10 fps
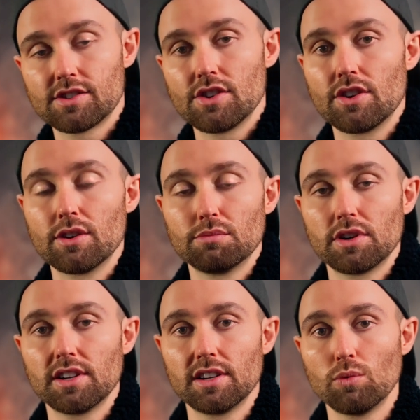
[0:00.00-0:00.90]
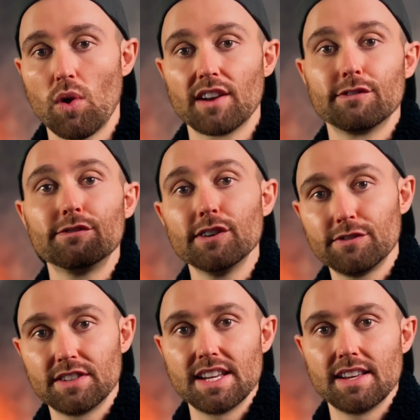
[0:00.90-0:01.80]
So you could put it at
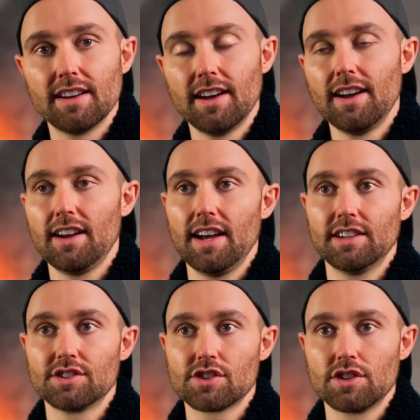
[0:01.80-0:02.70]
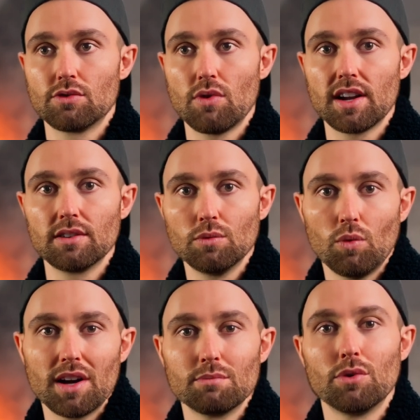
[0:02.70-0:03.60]
150 and it's going to run
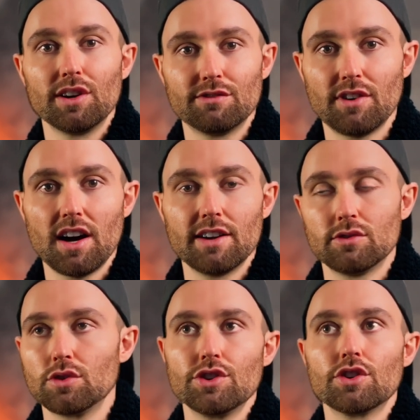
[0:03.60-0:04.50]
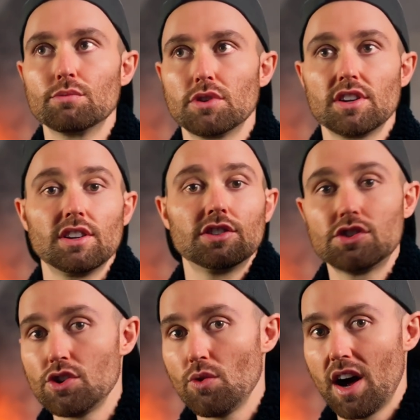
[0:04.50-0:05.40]
1.5, or you could put it at
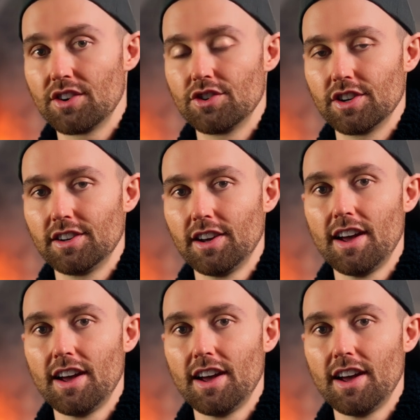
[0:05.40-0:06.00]
200